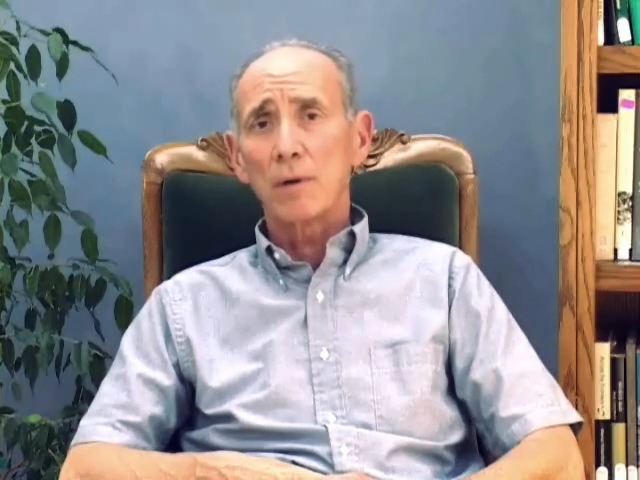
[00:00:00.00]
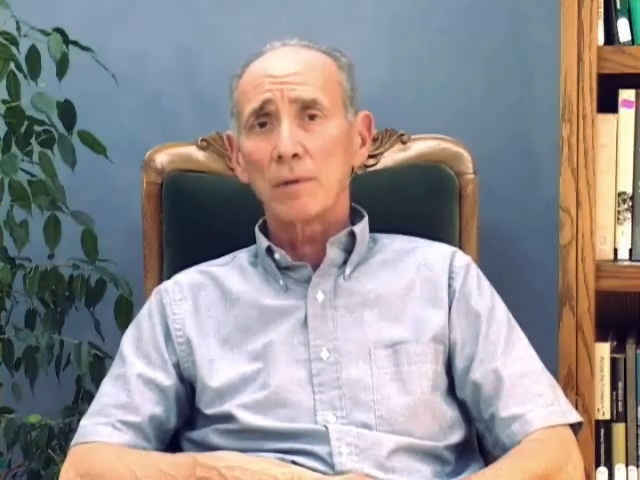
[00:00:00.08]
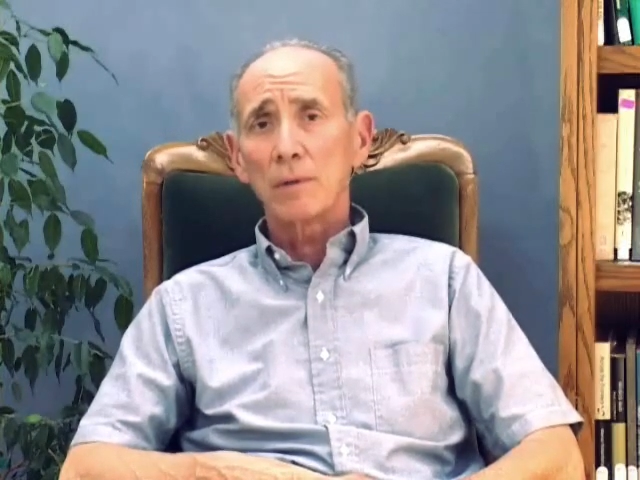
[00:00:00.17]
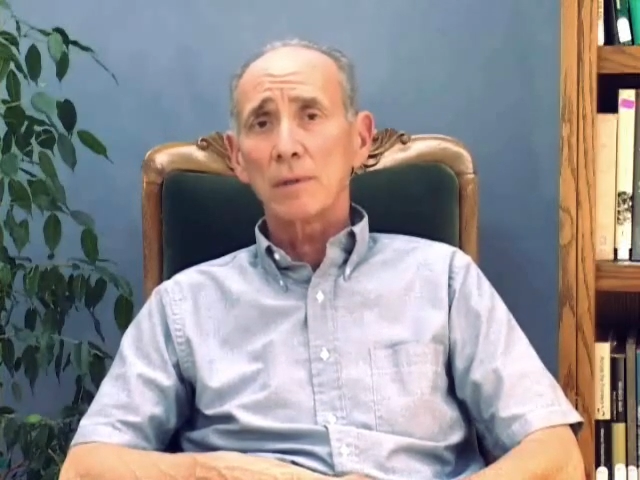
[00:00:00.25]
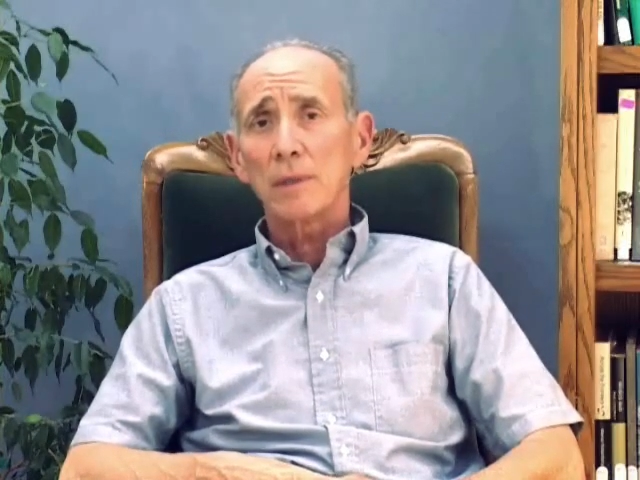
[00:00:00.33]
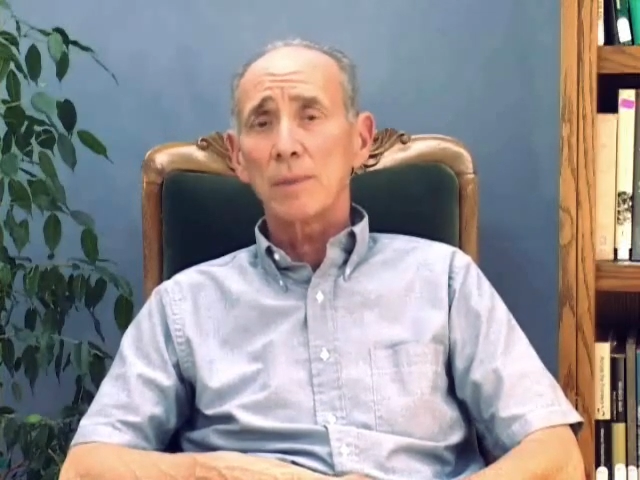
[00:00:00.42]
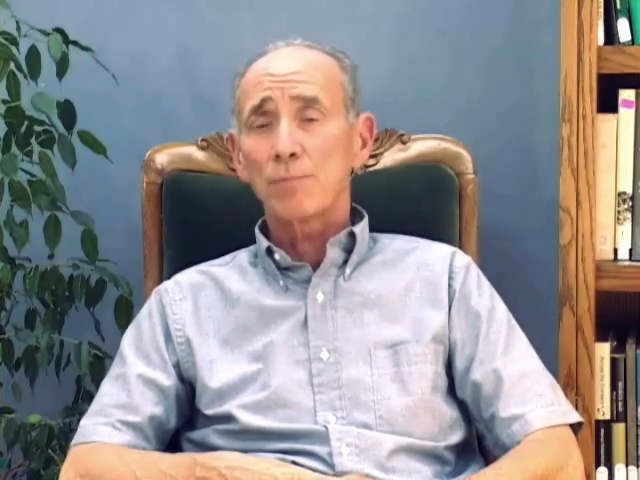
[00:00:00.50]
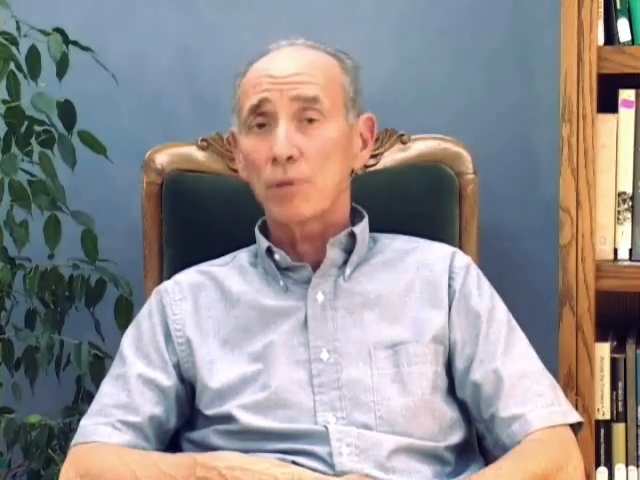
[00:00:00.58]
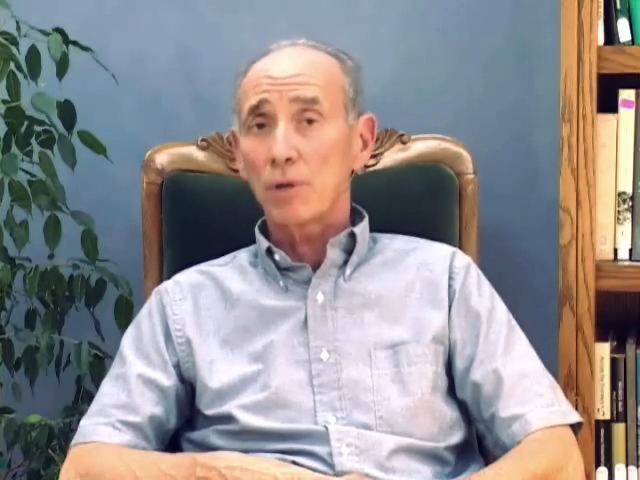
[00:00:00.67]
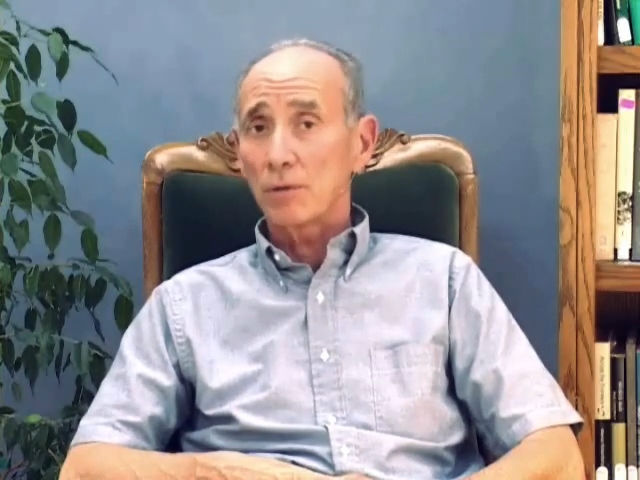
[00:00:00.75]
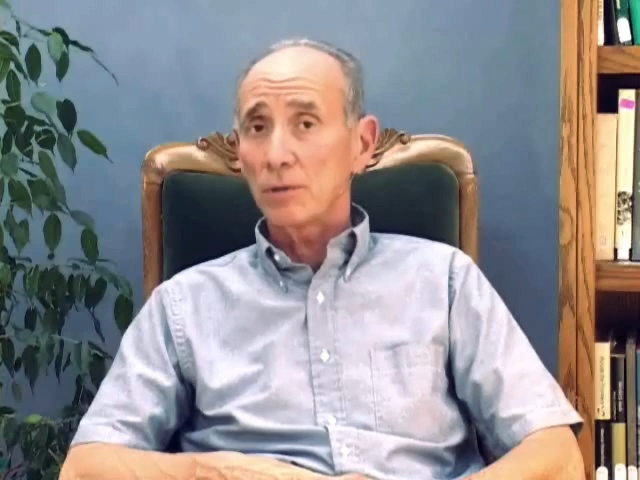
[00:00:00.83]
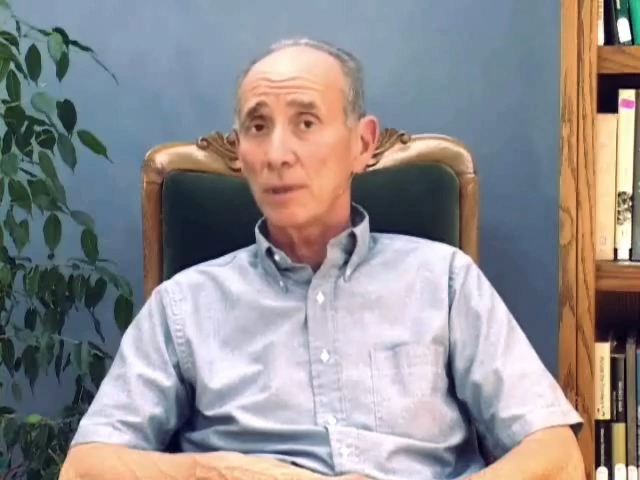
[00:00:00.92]
own
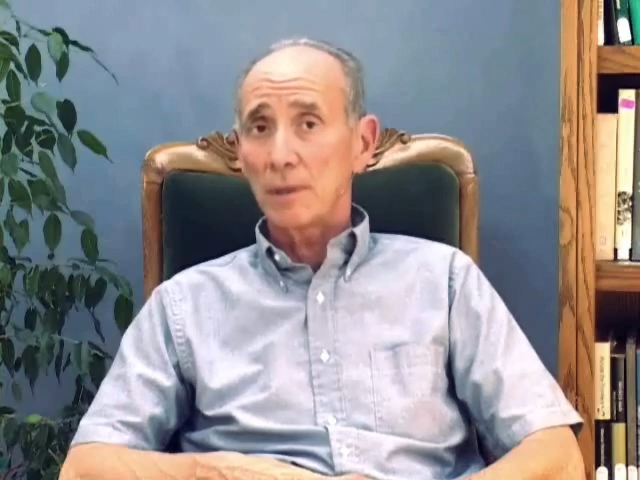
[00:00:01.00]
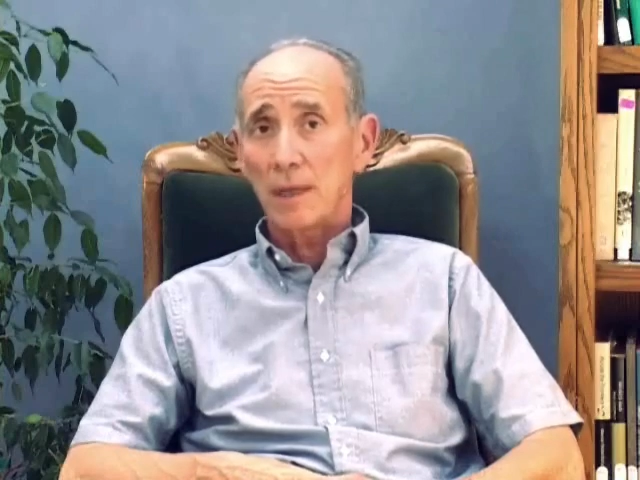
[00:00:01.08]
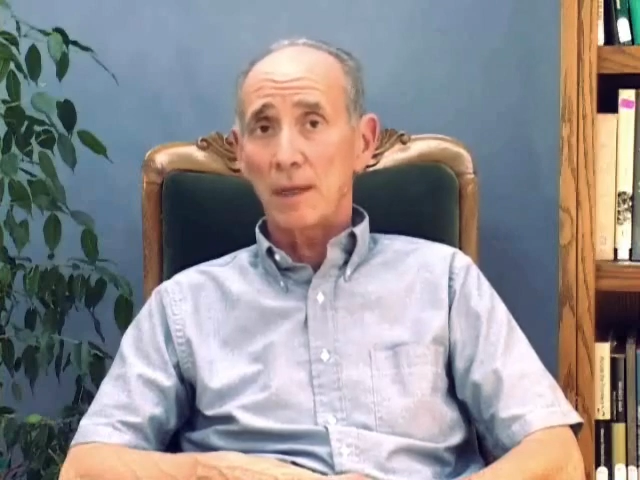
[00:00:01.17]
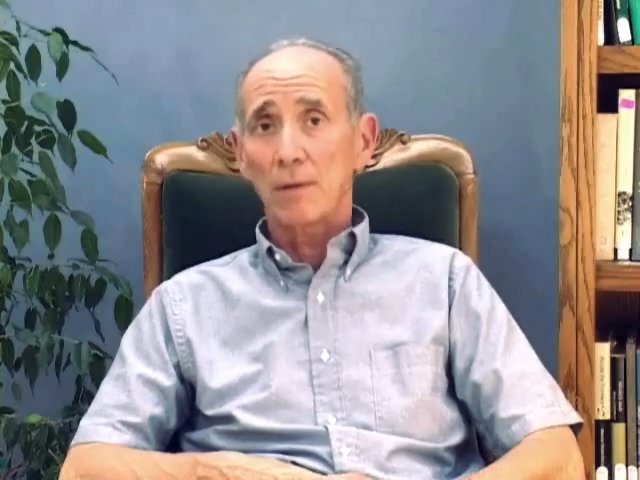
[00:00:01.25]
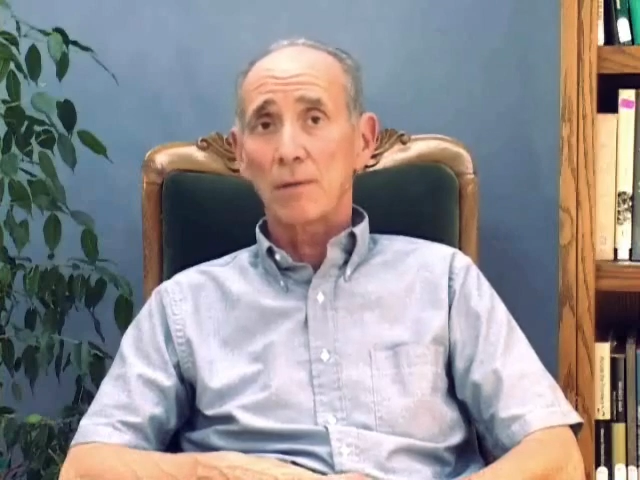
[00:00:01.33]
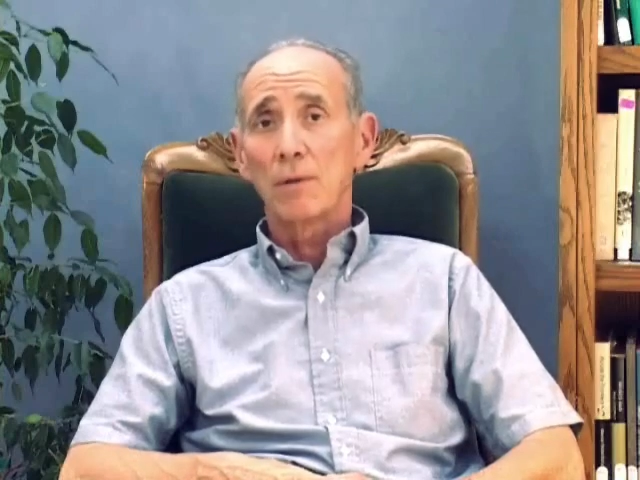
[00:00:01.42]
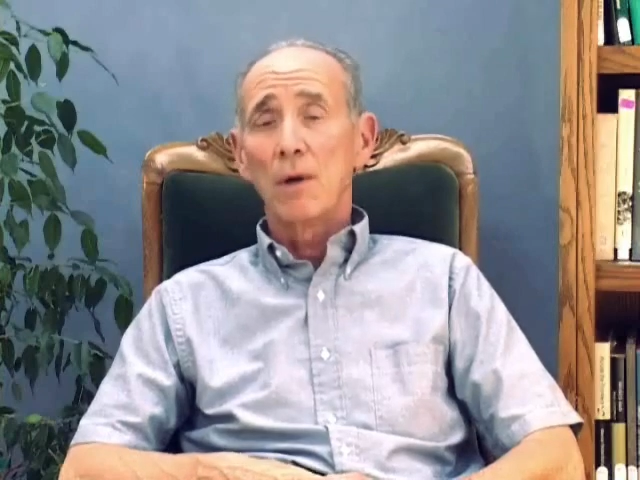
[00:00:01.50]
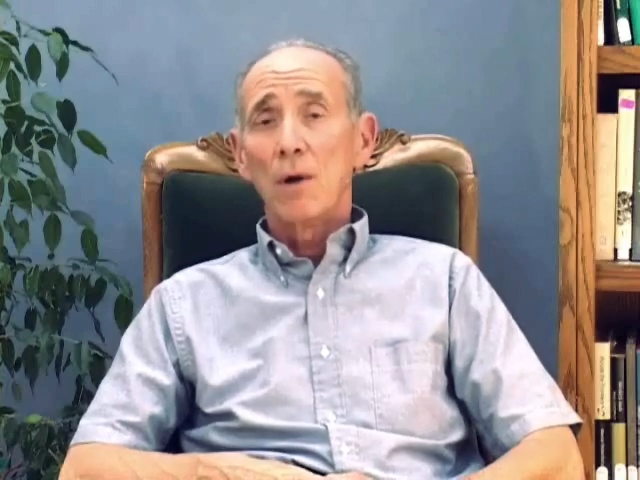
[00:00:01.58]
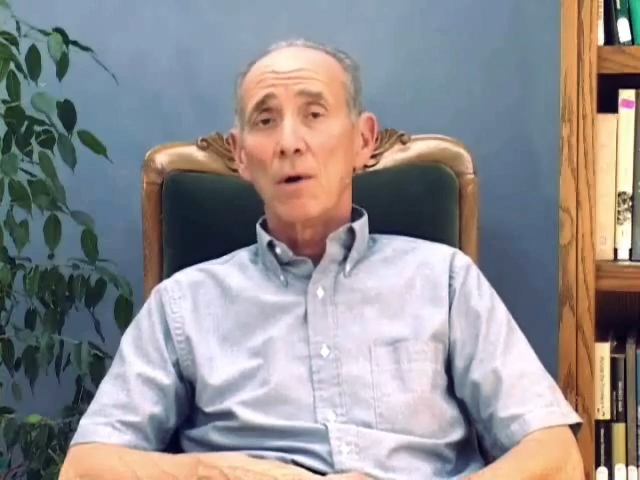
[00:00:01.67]
approaching death